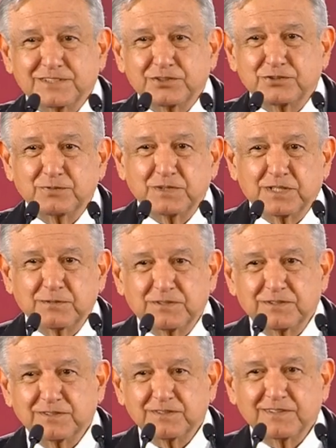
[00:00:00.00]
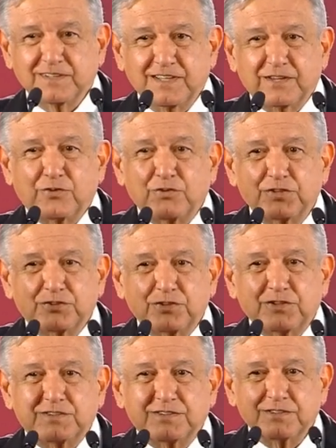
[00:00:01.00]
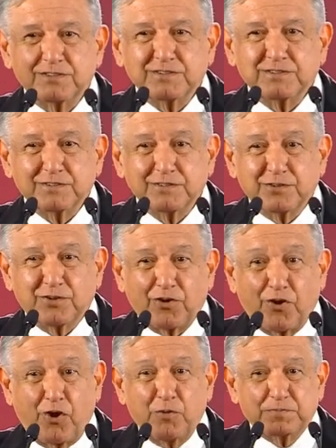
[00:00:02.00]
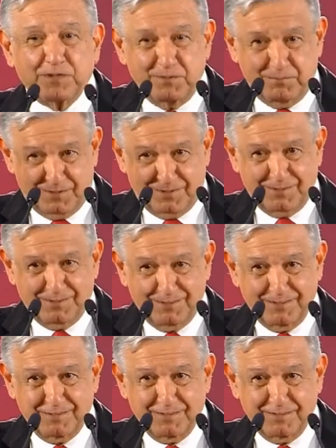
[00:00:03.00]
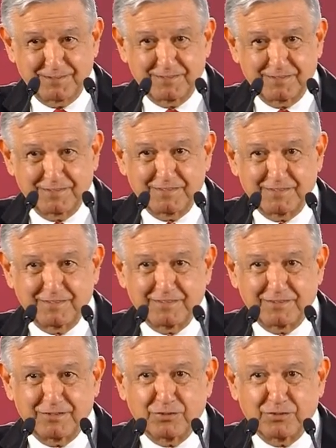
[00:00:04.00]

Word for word: types of medication and in optimal conditions.